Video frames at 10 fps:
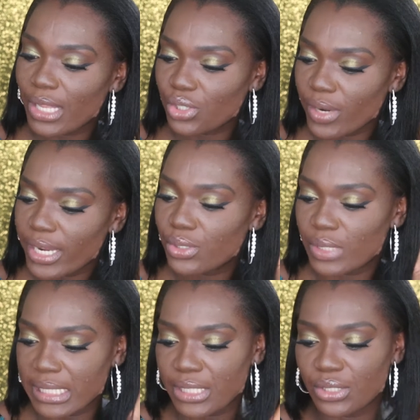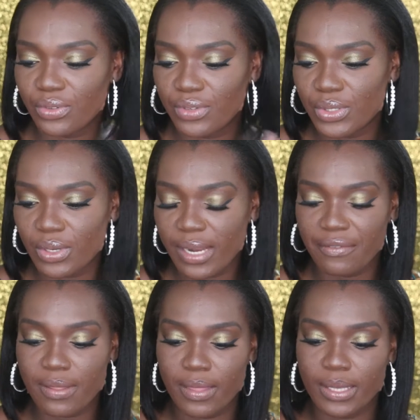I'll try and do detailed reviews on
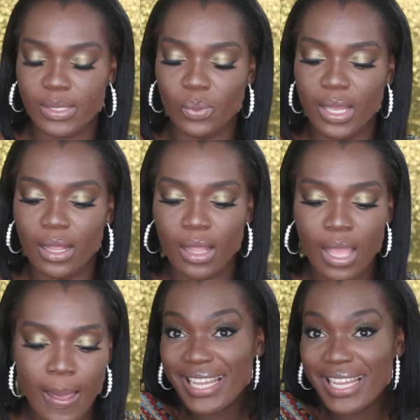everything as well.